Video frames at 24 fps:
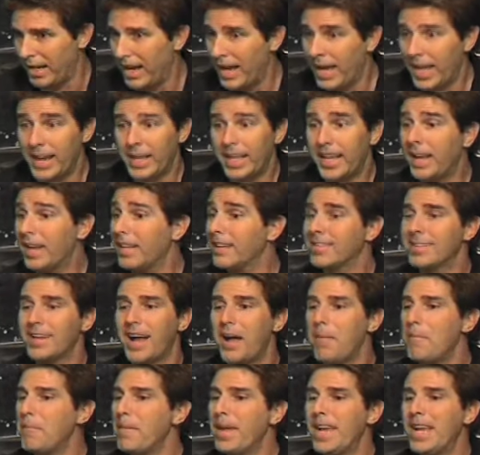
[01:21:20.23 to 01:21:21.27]
And again, it's
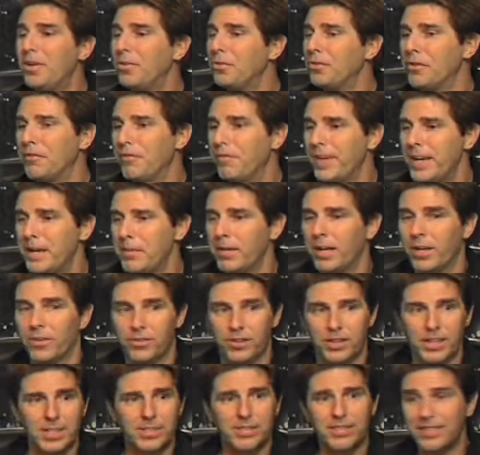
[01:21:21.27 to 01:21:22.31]
not males or females.
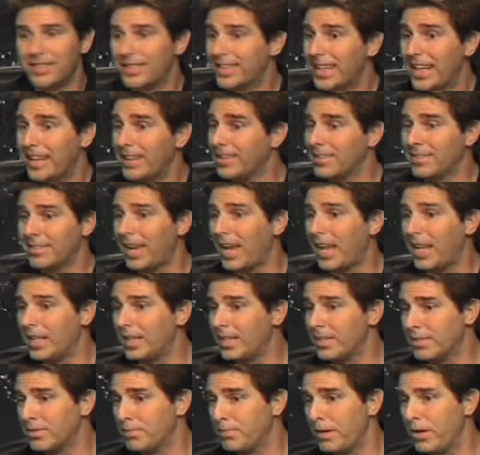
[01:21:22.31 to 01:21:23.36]
And this is, again, the side of
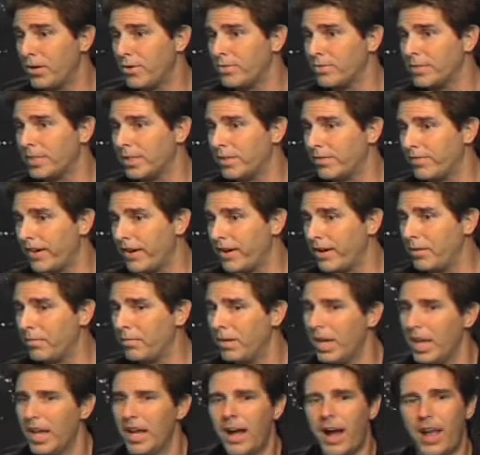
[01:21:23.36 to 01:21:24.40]
conspiracy. It's very,
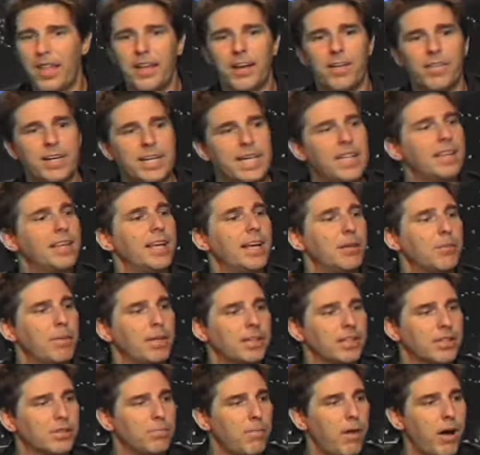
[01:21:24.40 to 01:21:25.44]
I think, a neat thing about
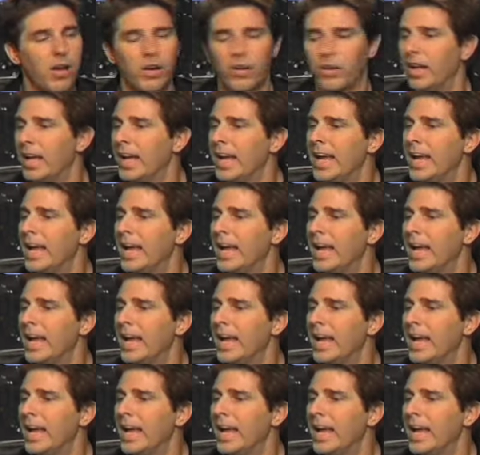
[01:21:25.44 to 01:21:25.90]
this model.